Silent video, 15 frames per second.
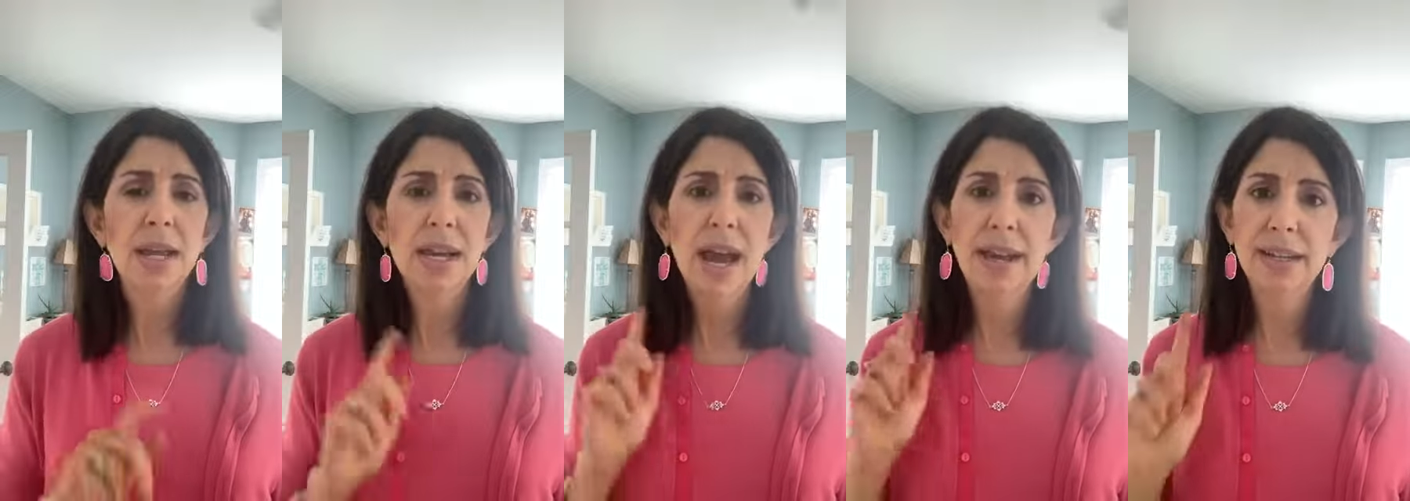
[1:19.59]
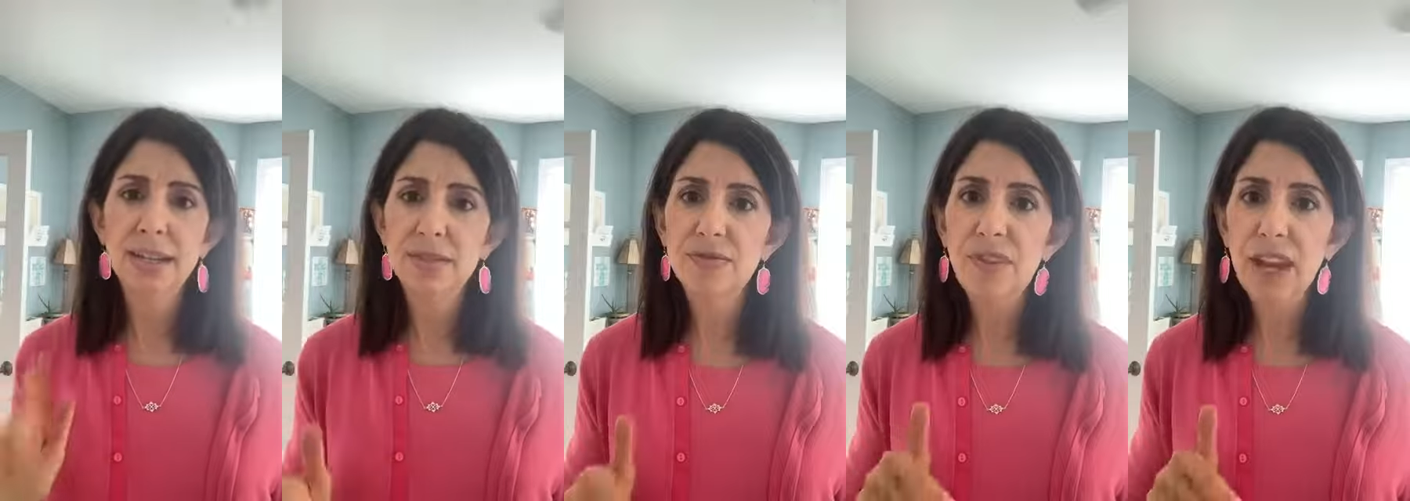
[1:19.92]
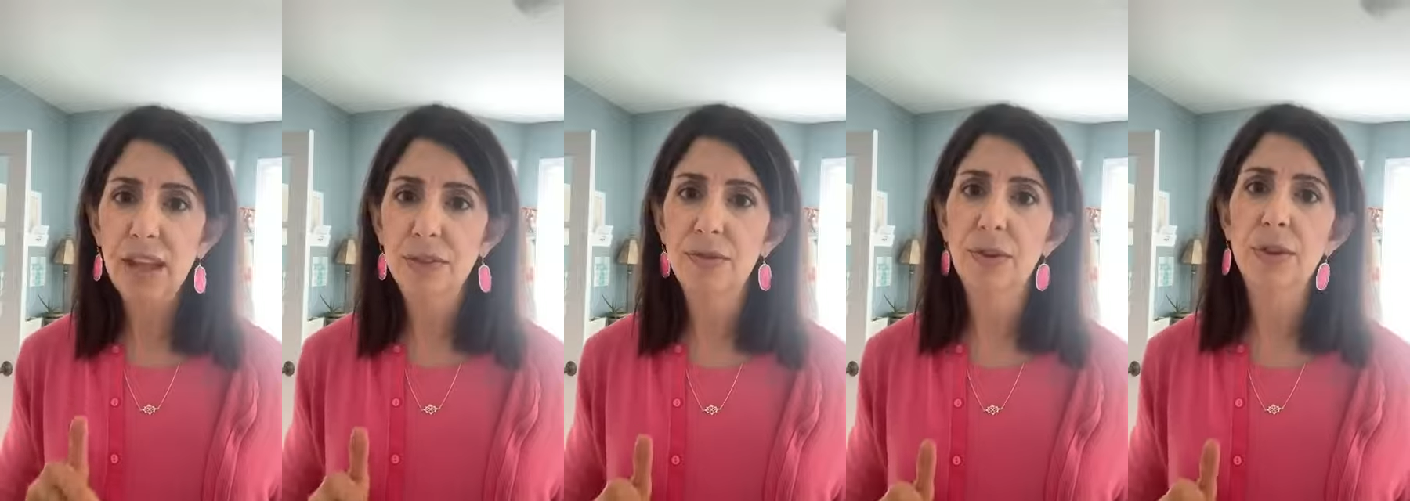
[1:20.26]
God is
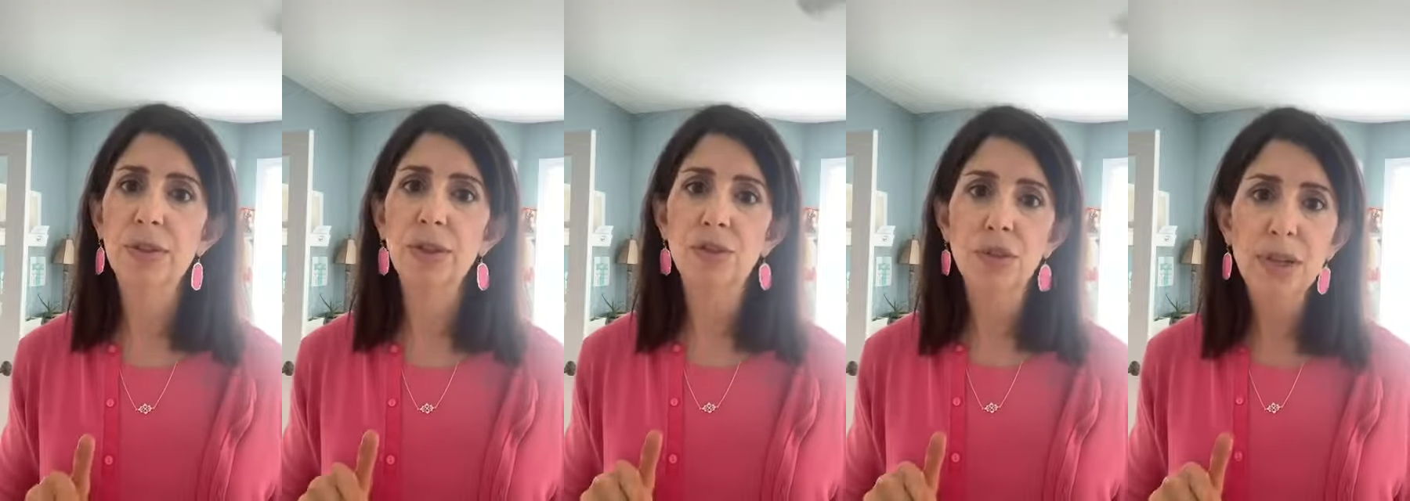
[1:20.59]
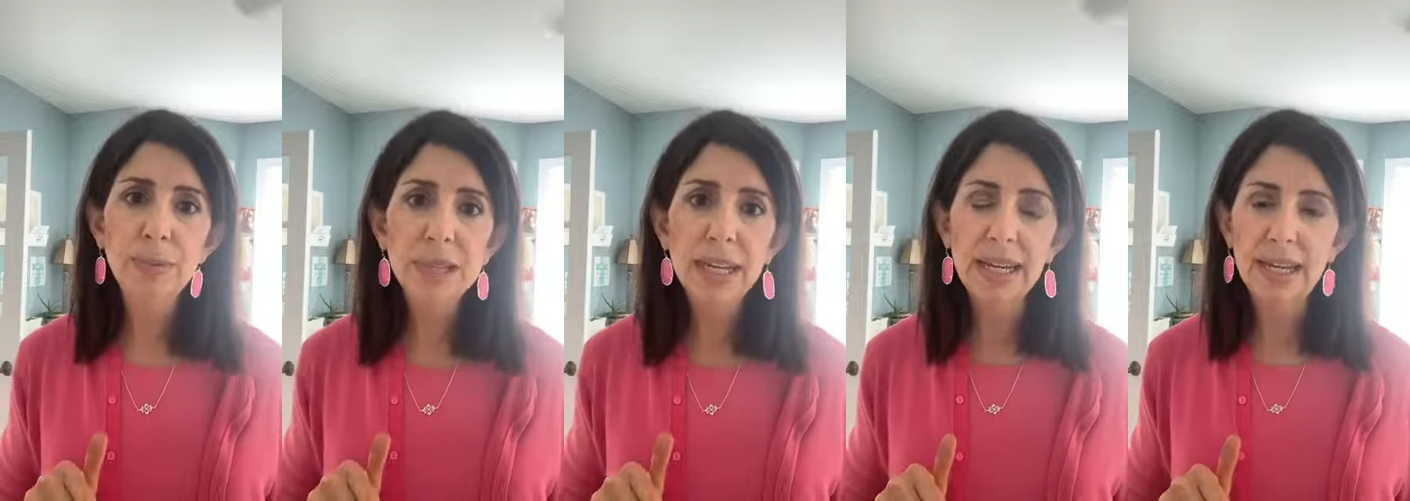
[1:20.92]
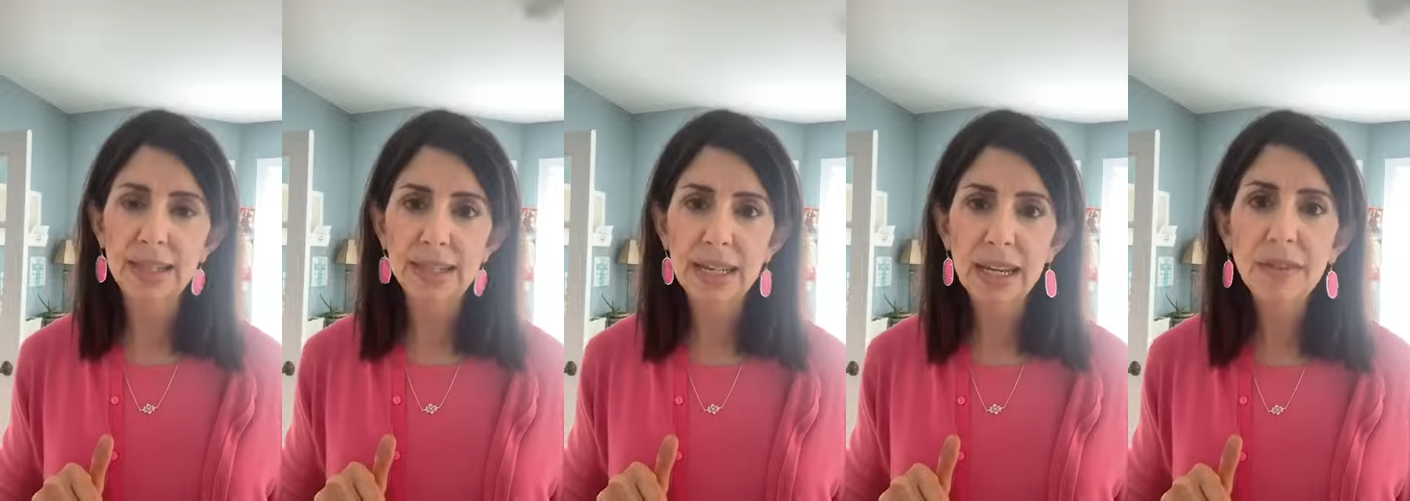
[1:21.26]
faithful, and the dreams that
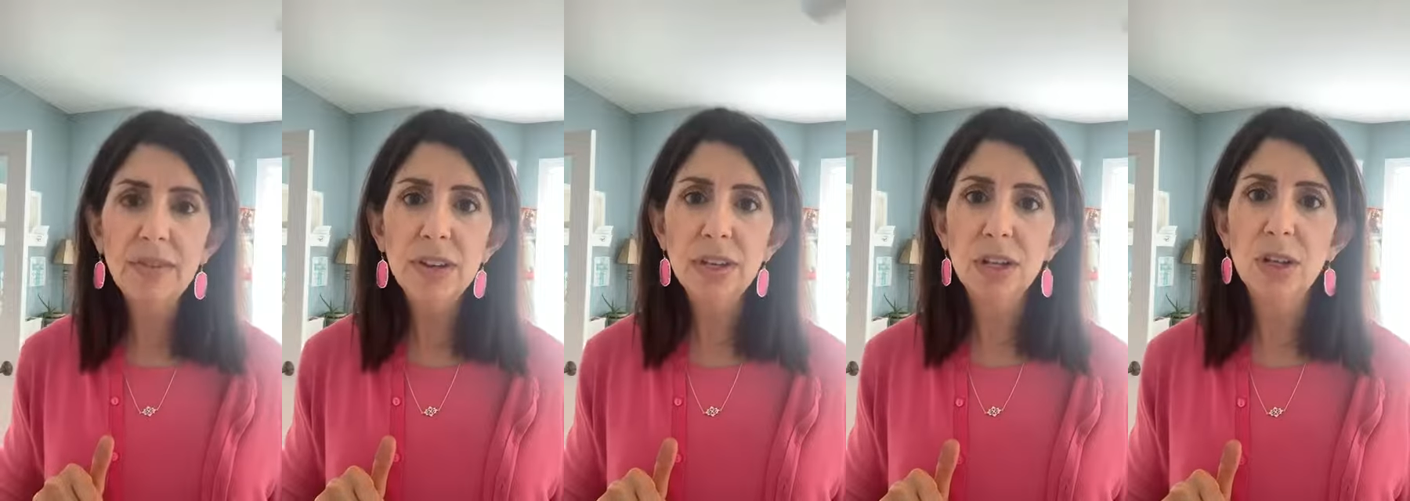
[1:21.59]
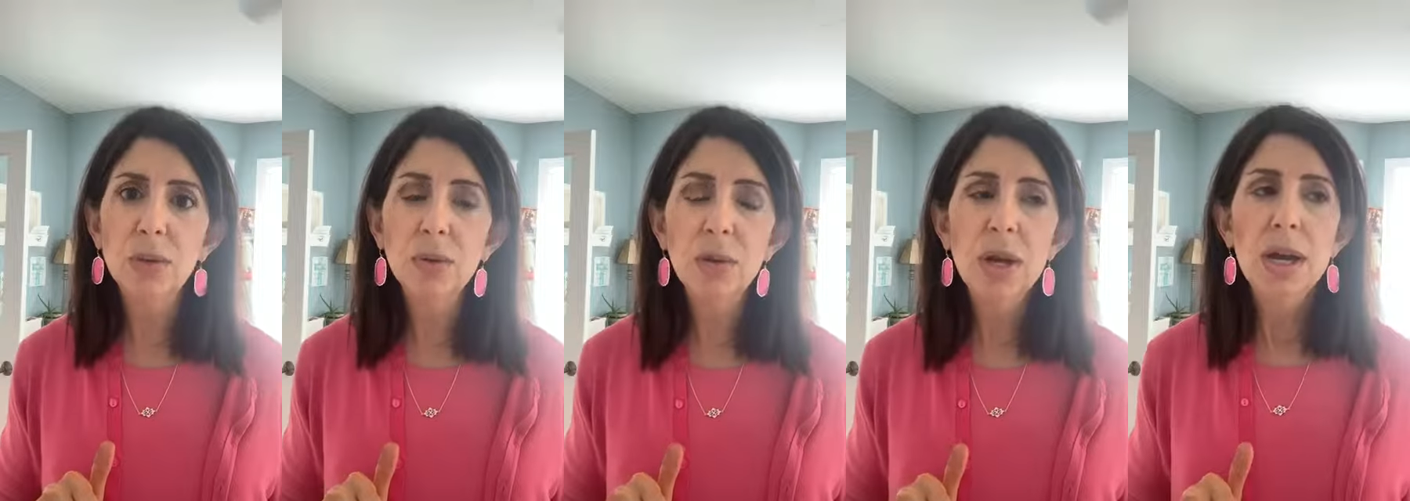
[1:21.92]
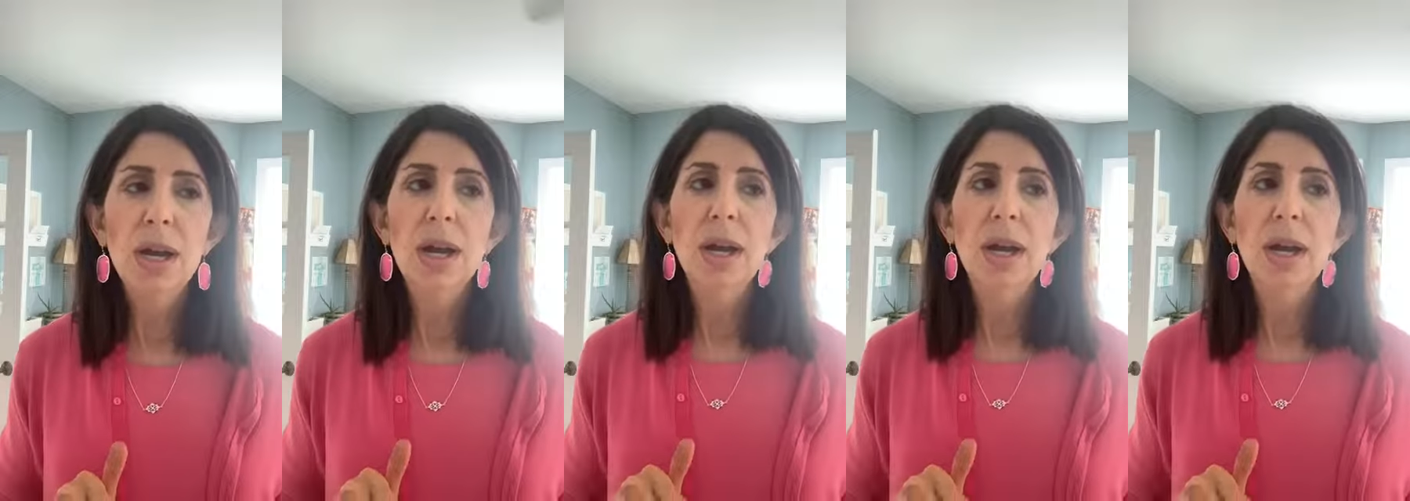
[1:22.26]
he's given you,